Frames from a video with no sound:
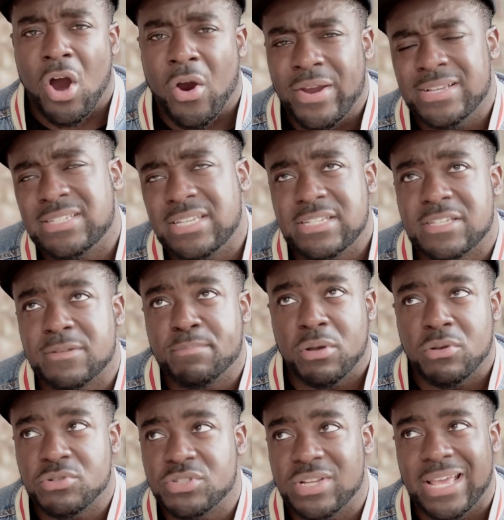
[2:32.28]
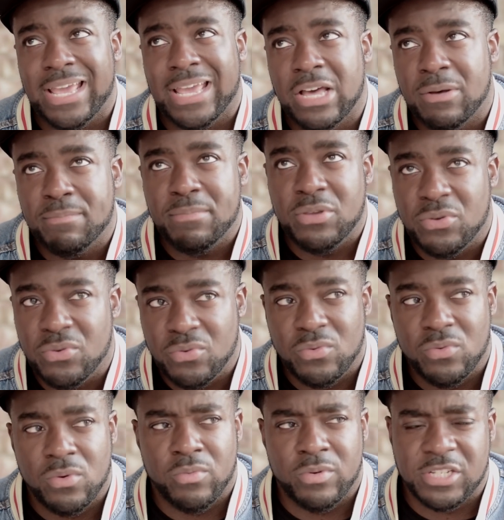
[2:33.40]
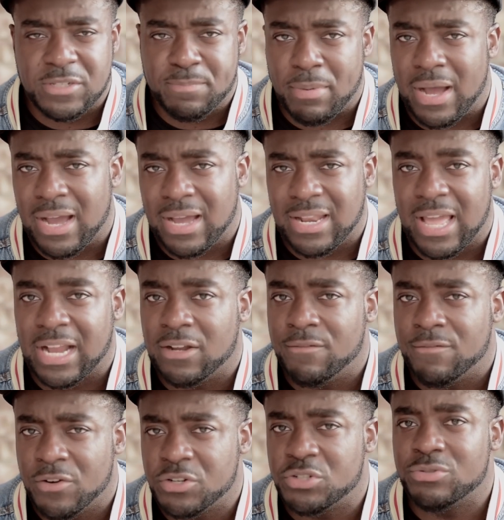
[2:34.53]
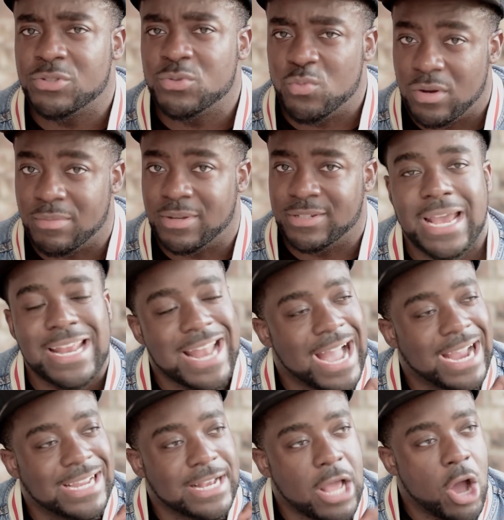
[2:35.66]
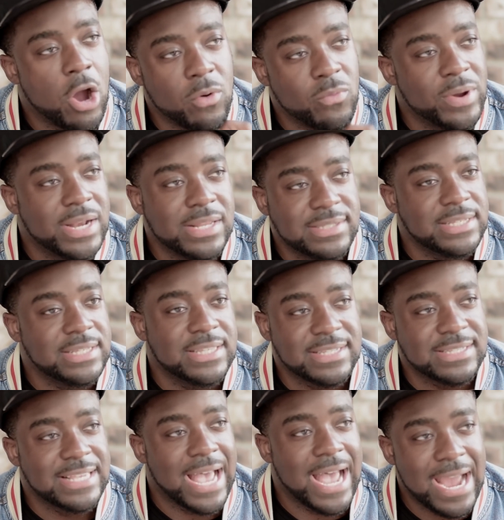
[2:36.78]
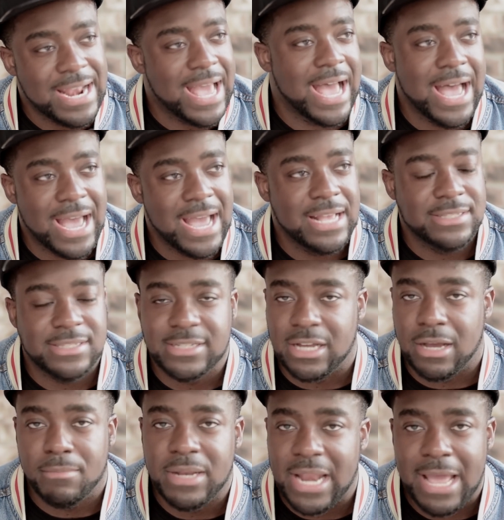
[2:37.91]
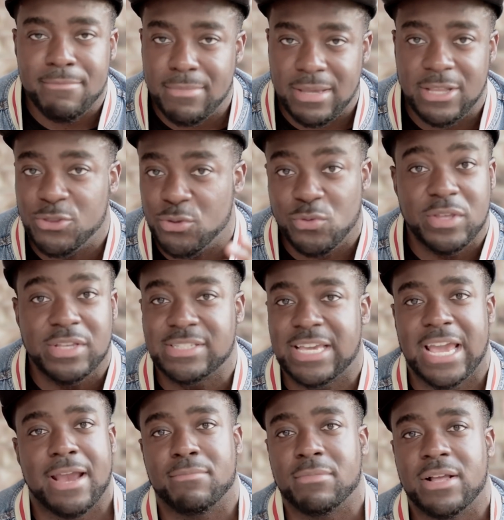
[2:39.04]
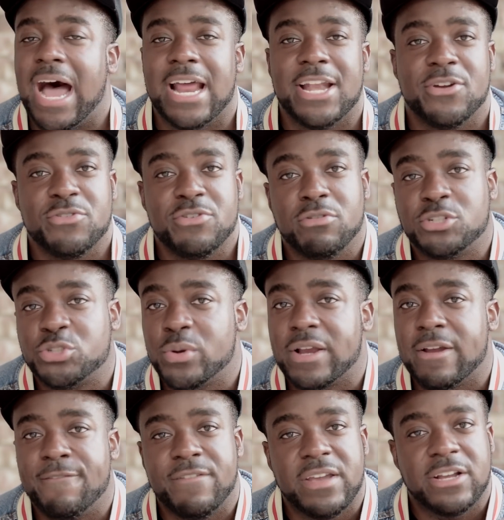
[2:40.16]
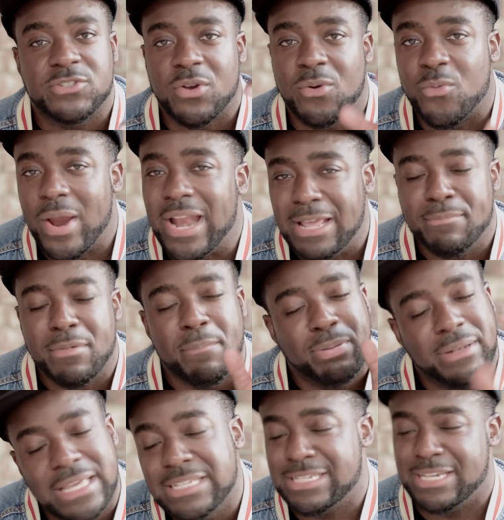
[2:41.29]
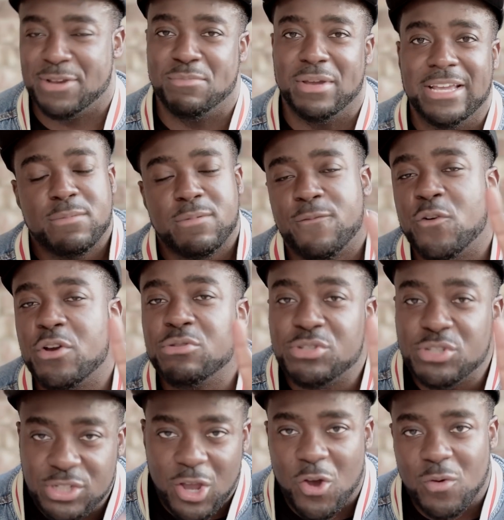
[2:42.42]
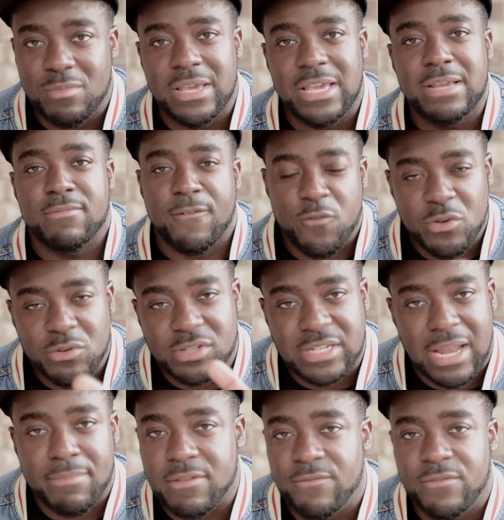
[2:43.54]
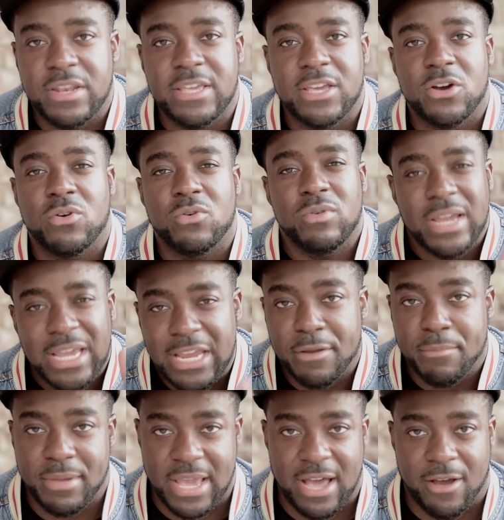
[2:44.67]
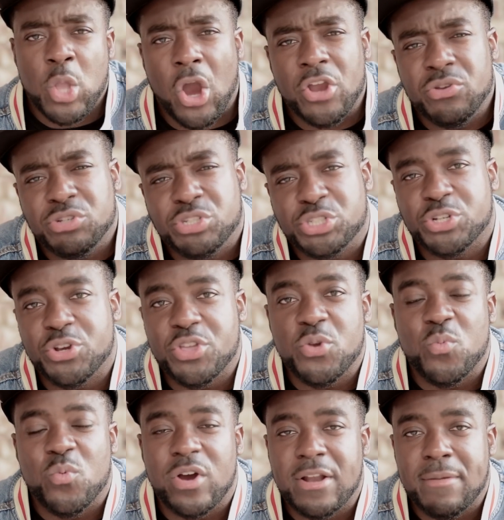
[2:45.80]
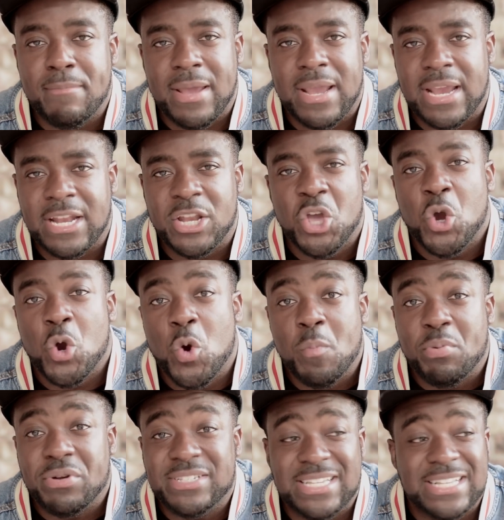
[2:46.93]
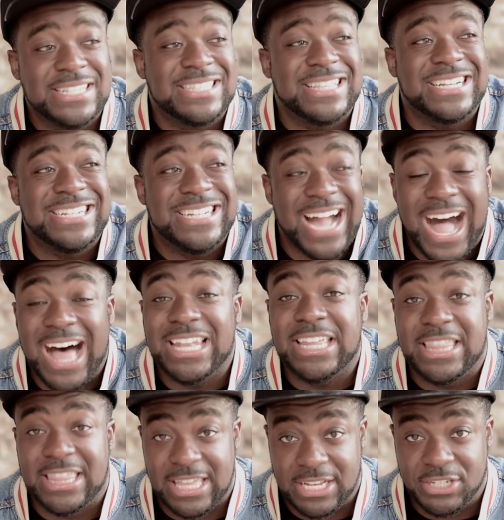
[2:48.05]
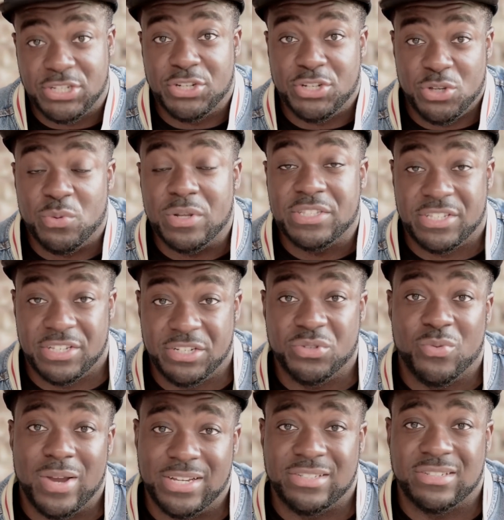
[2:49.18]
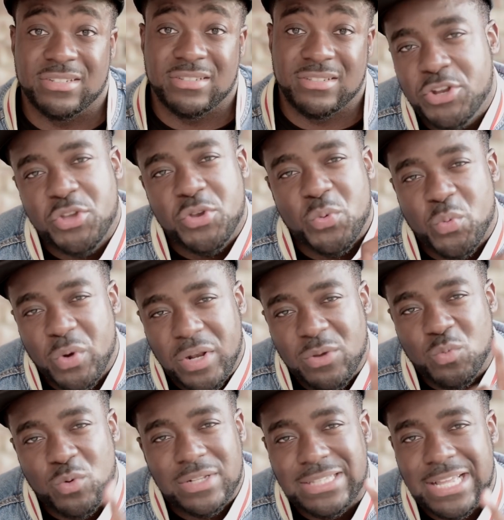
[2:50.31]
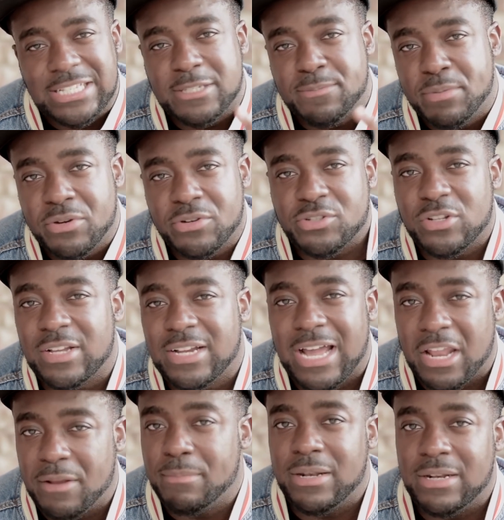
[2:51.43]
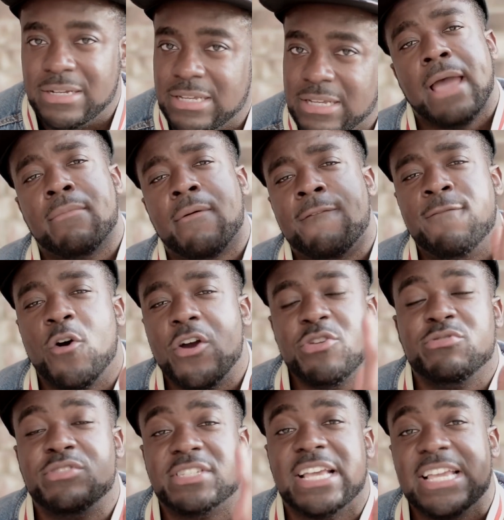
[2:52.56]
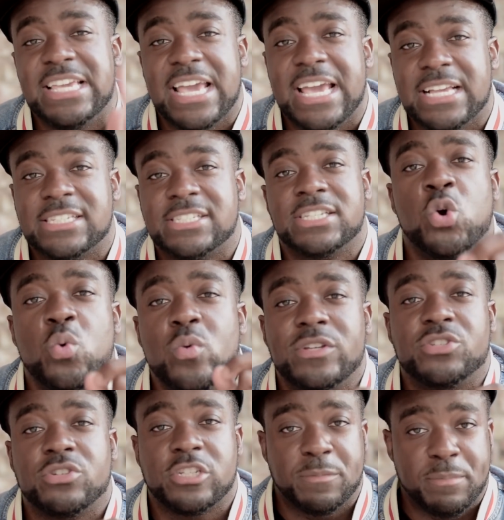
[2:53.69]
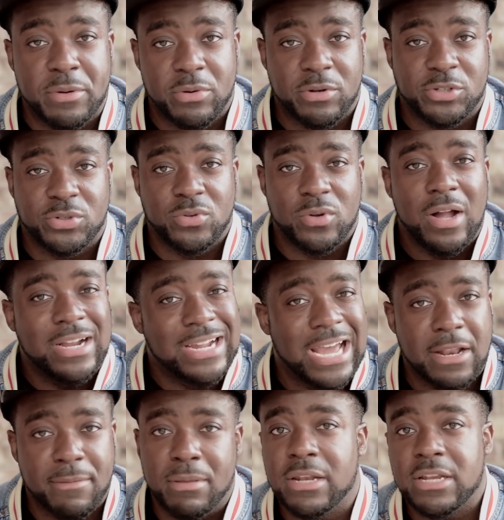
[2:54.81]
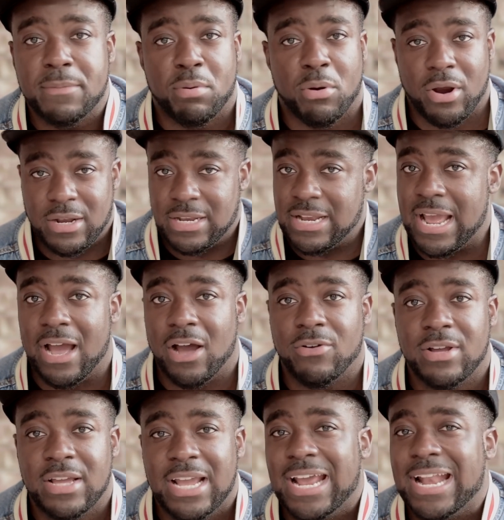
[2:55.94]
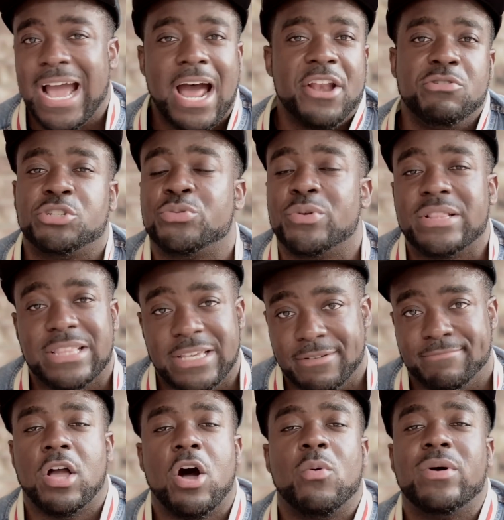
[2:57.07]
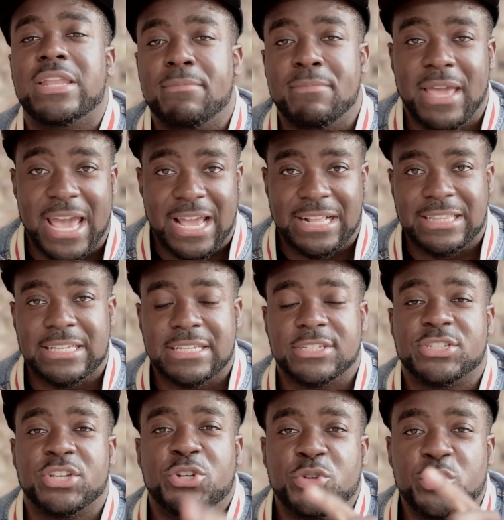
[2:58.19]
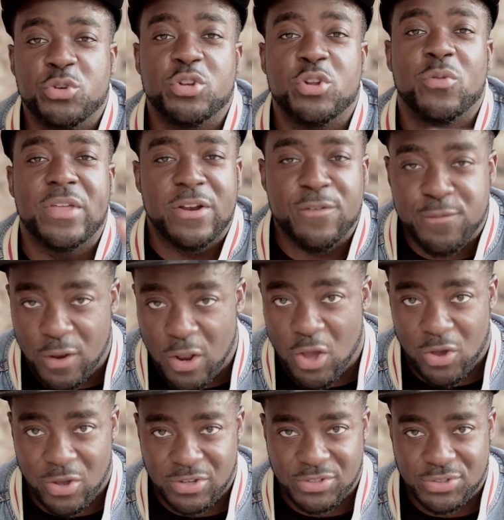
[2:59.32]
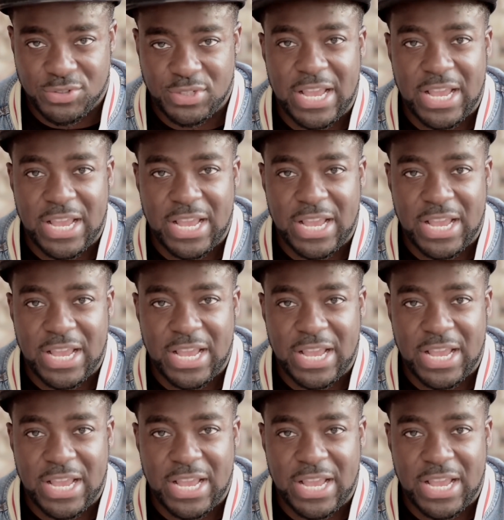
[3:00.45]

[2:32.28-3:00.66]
Or is he supposed to help you respond like a virtuous woman? And I can already see the side eyes coming at me through this camera. I know your trigger fingers are ready, but please hear me. Before you stone me, before you stop the video, hear me out. Are you sure you want a man who presents the godly thing to do in situations? Do you really want that spiritual accountability? And before you say yes, who is your spiritual accountability partner now? And how do you treat them? Oh, and let me add this. Do you know their flaws?